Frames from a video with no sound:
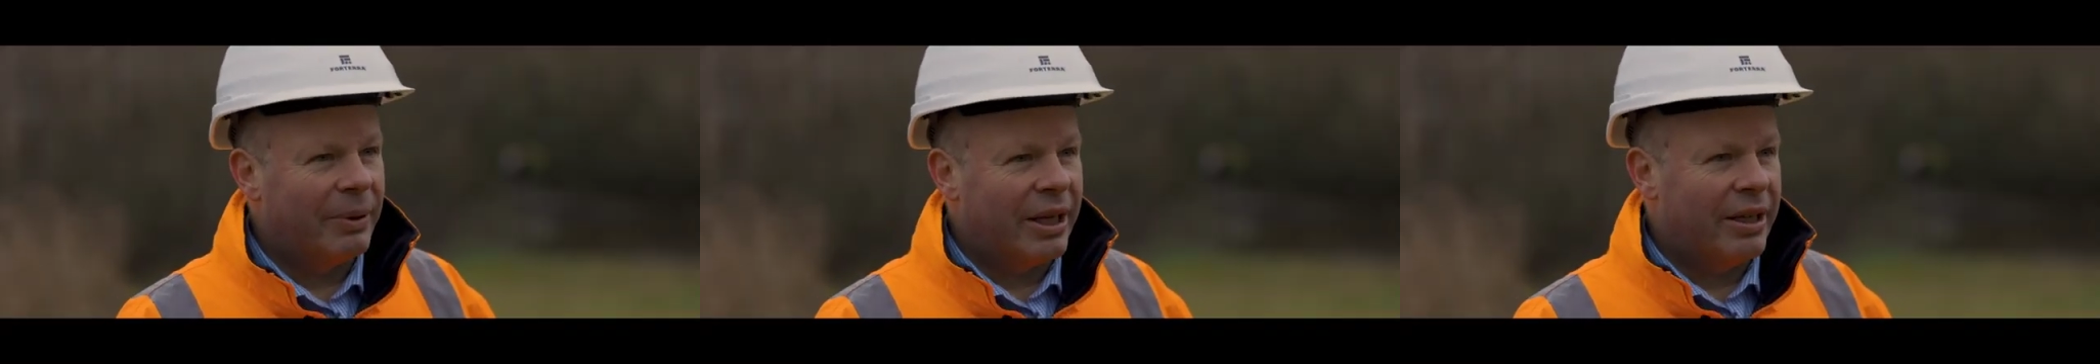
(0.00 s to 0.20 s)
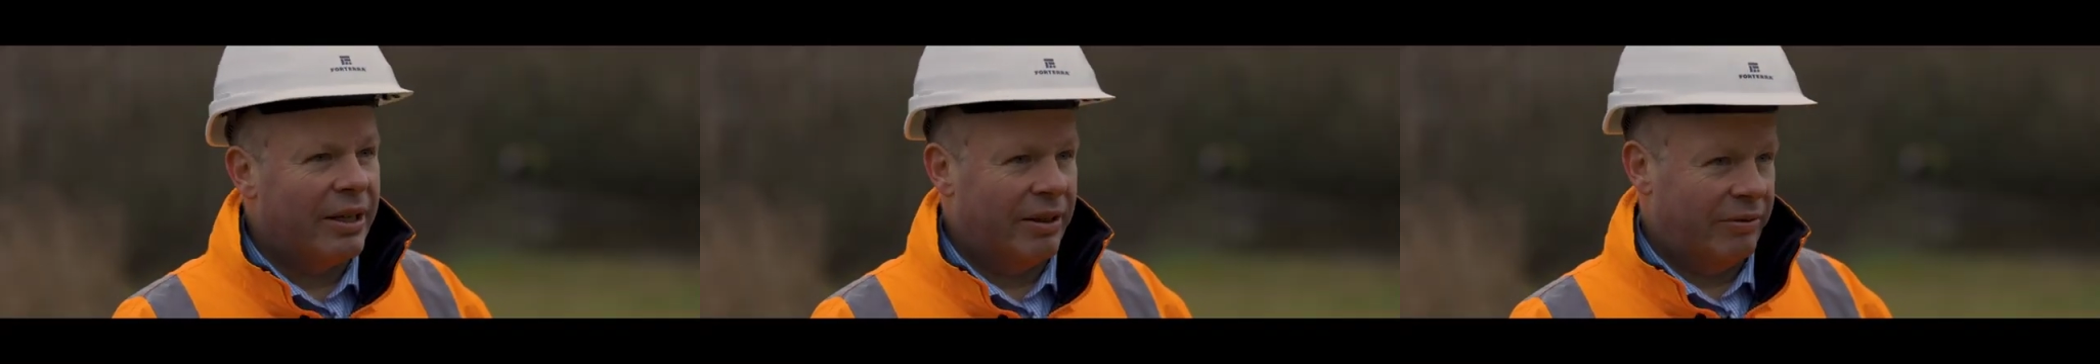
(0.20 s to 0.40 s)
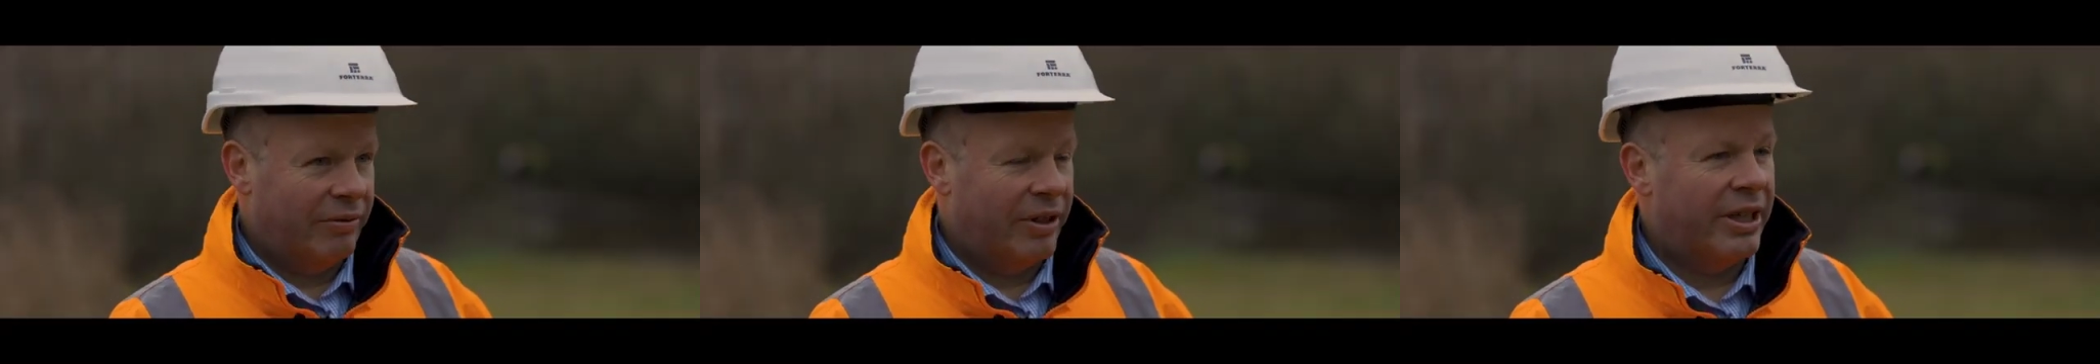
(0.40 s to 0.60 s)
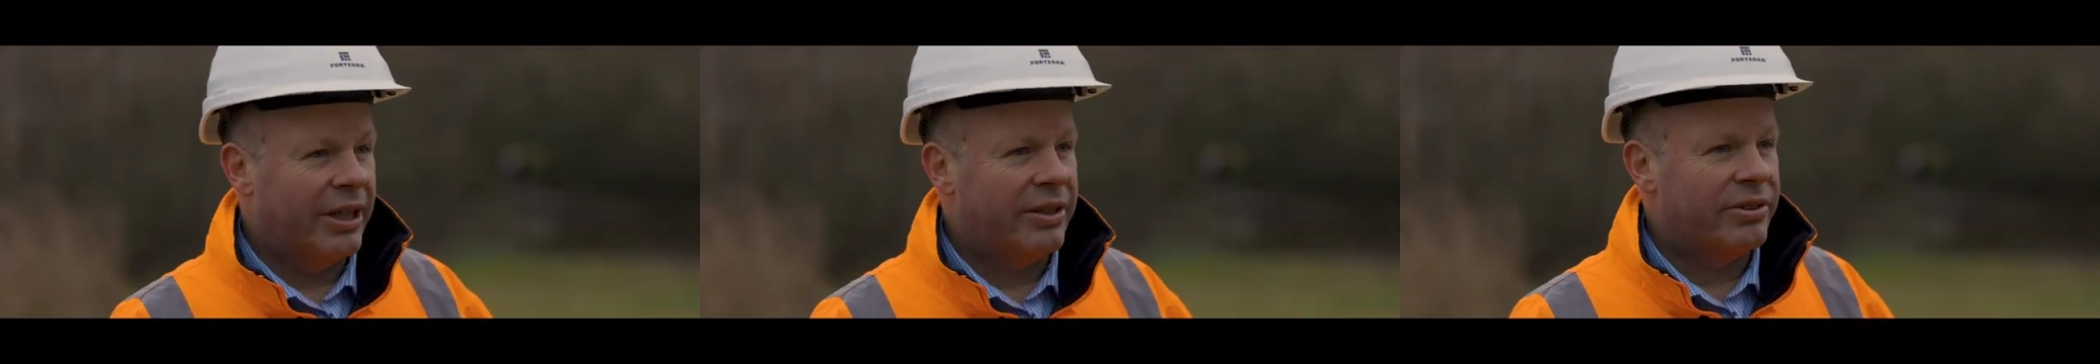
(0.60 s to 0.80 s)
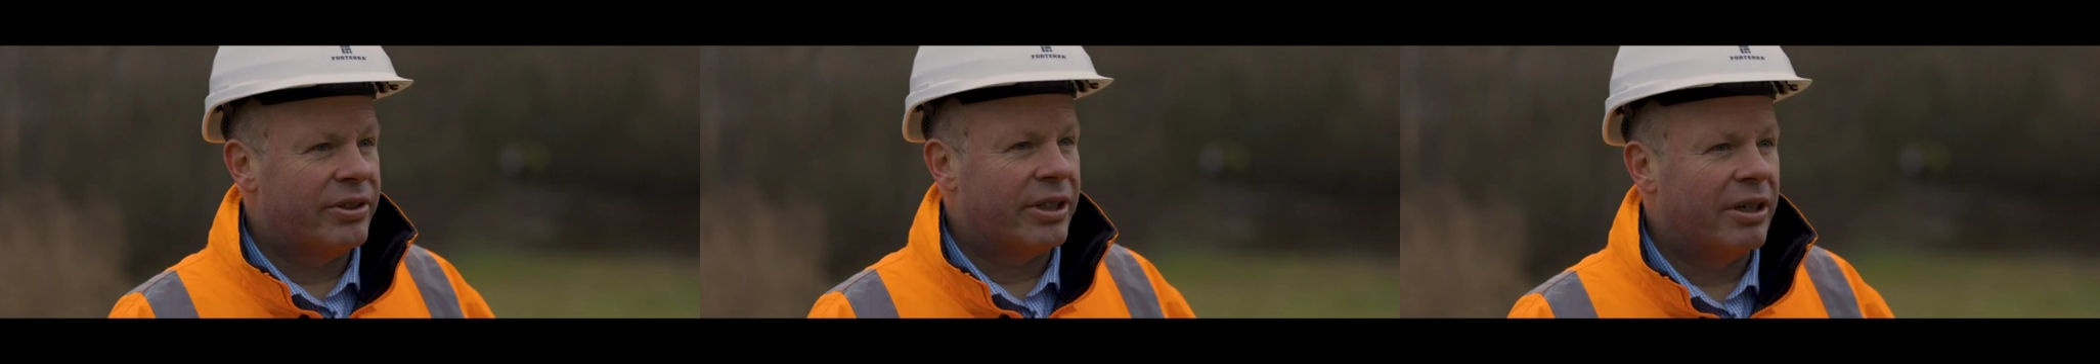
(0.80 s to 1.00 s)
making for
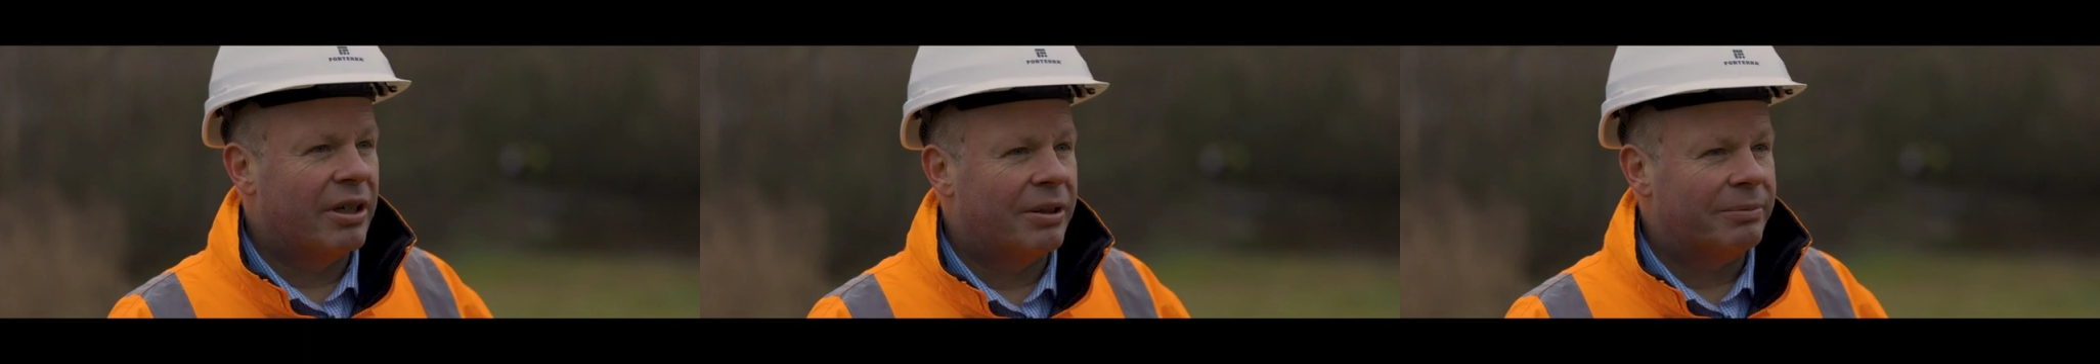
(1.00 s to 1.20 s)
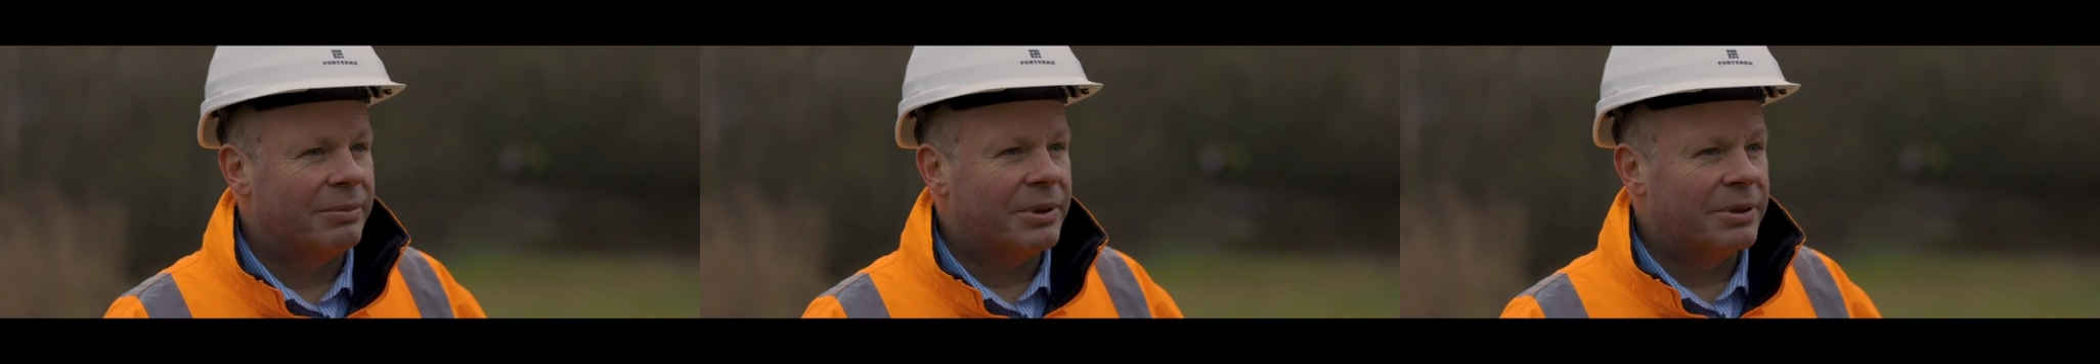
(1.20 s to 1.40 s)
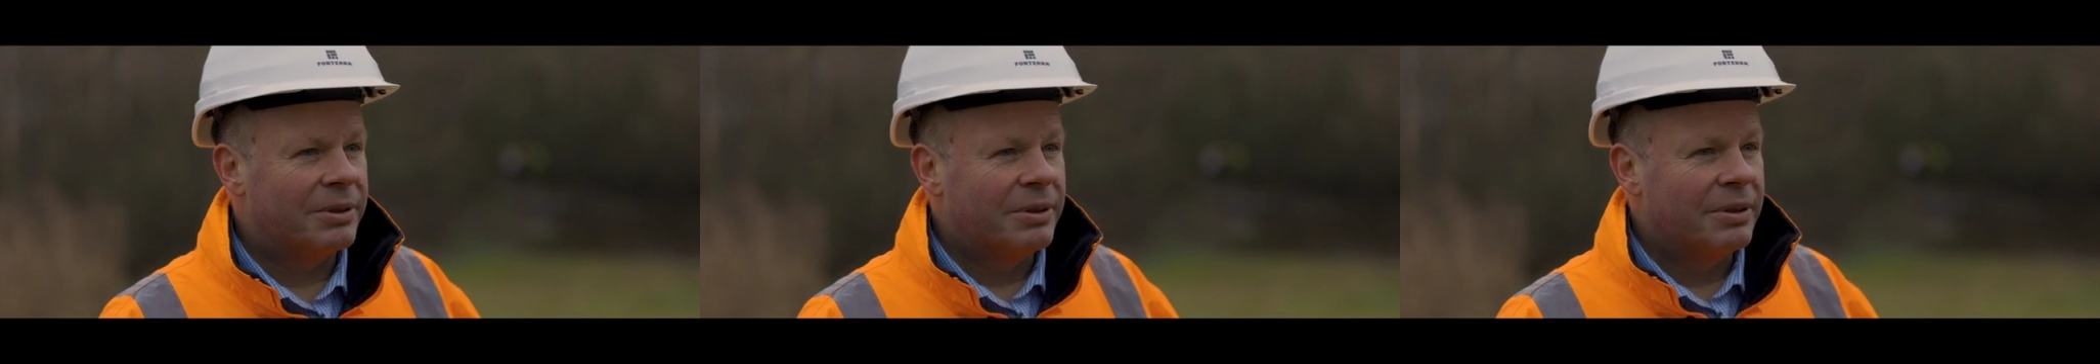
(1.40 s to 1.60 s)
years to come.